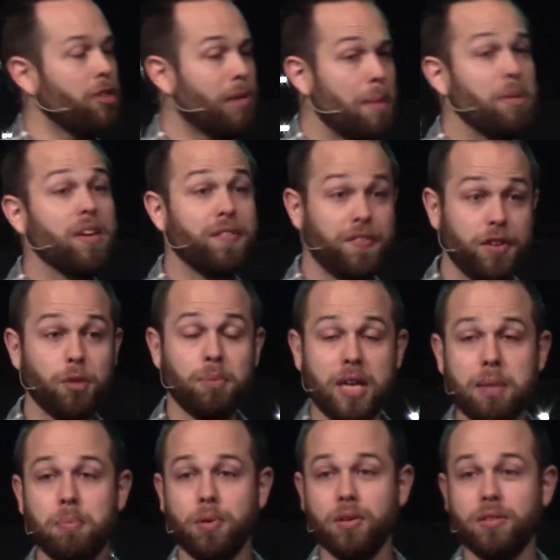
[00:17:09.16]
There might be a few
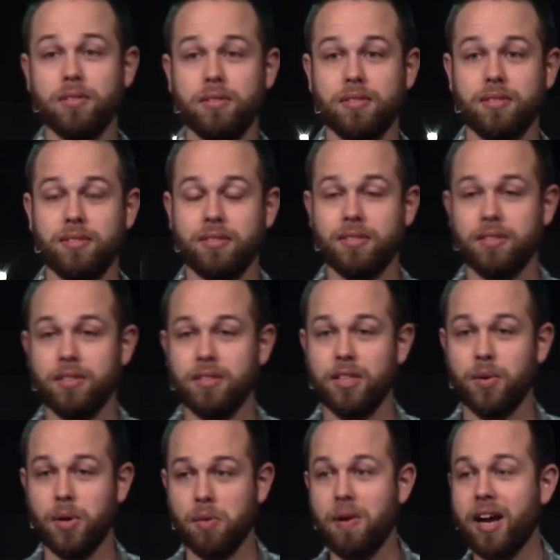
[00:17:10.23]
people
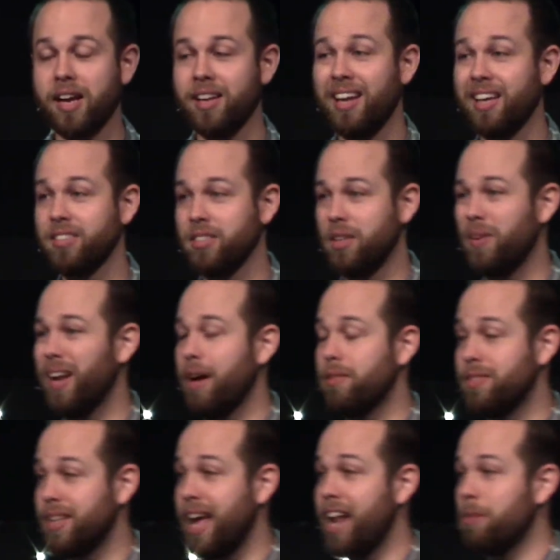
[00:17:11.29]
that would recognize, you know what,
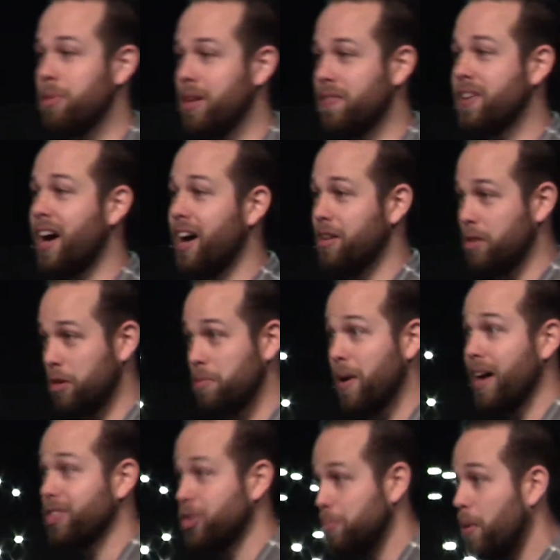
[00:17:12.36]
I was an enemy of God. You know,
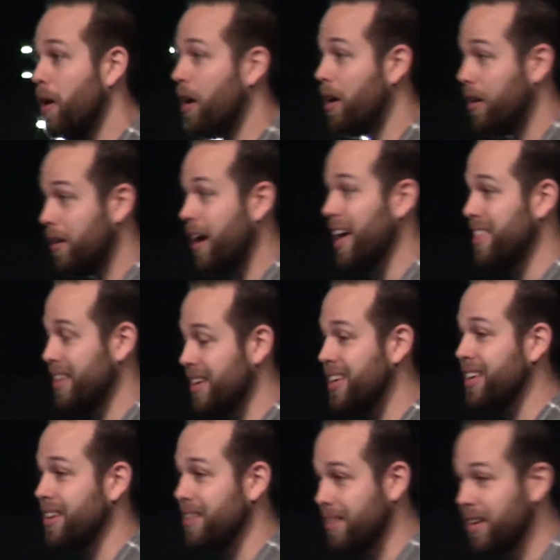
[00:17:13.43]
Apostle Paul, I
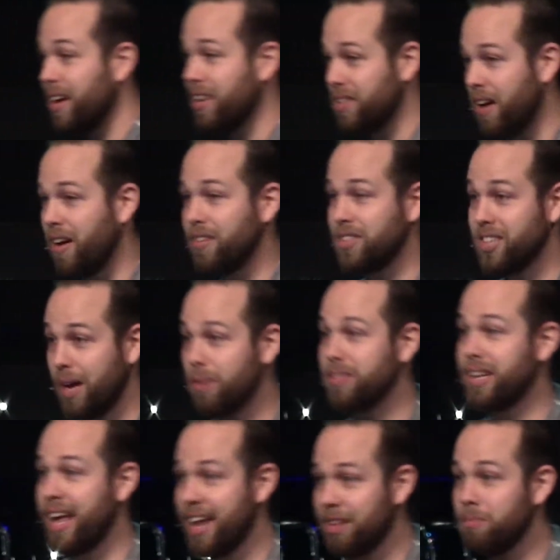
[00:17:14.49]
think he acknowledged, I
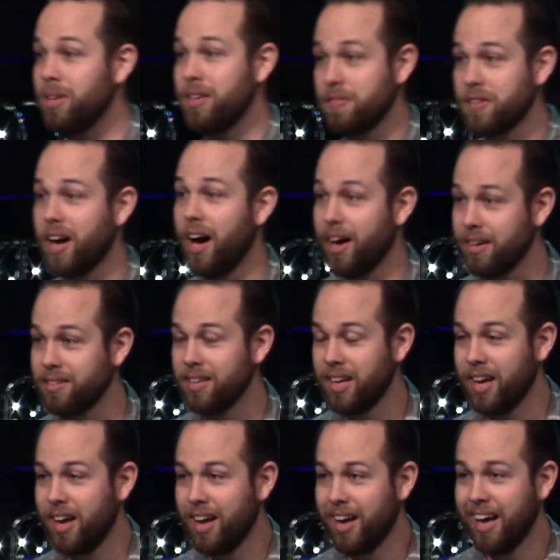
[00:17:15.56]
was an enemy of God.
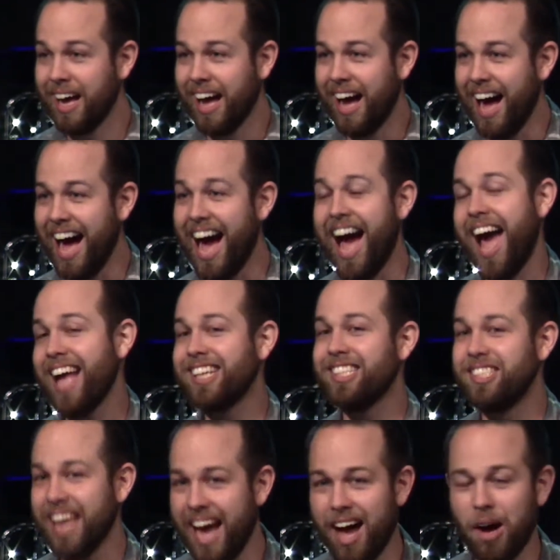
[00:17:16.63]
I
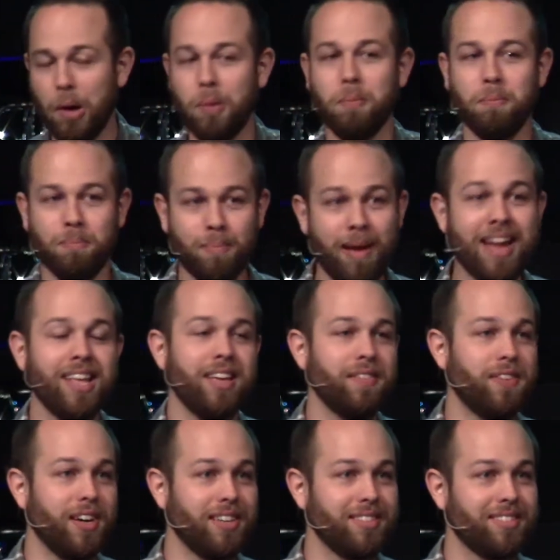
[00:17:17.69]
doubt many
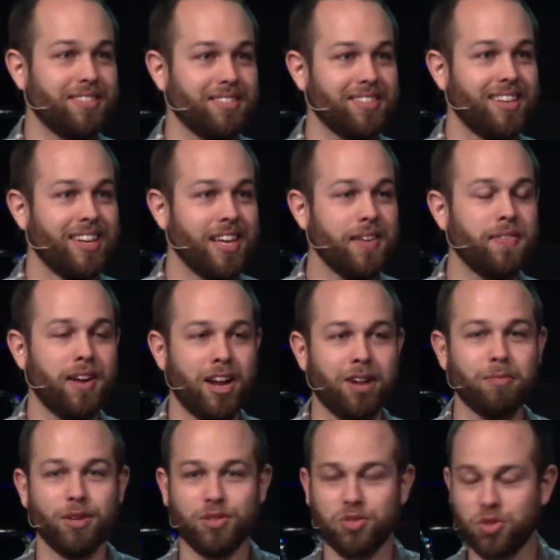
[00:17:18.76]
of us, even on
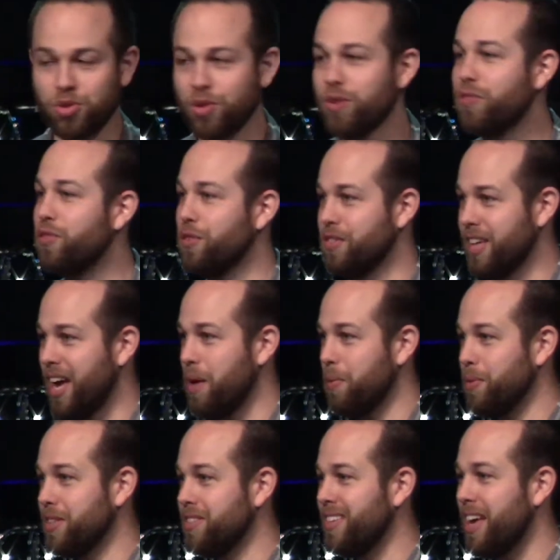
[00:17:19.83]
our most truthful day,
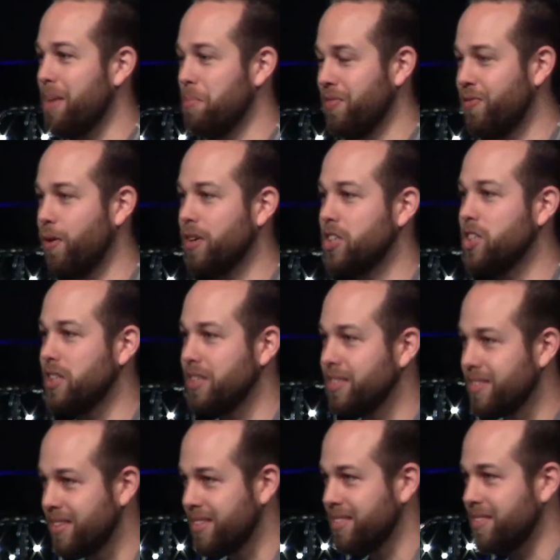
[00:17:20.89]
would say, before
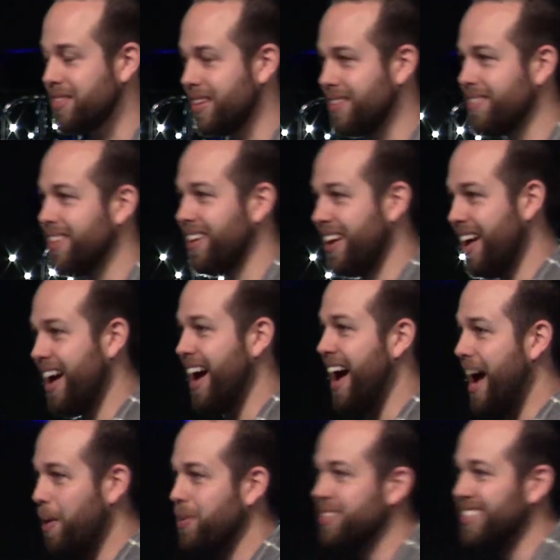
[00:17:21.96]
Jesus,
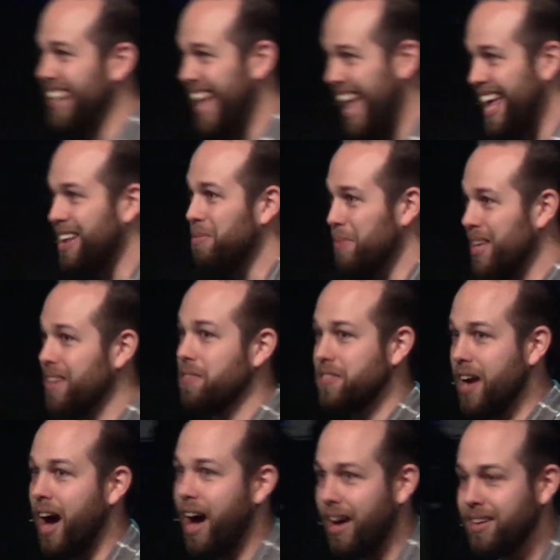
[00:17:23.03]
I was an enemy
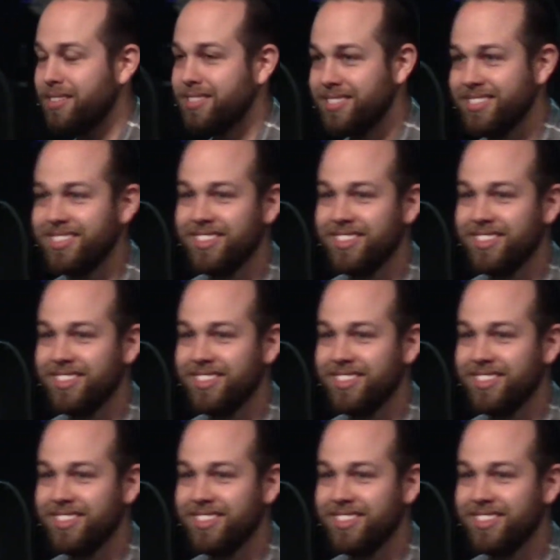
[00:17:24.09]
of God.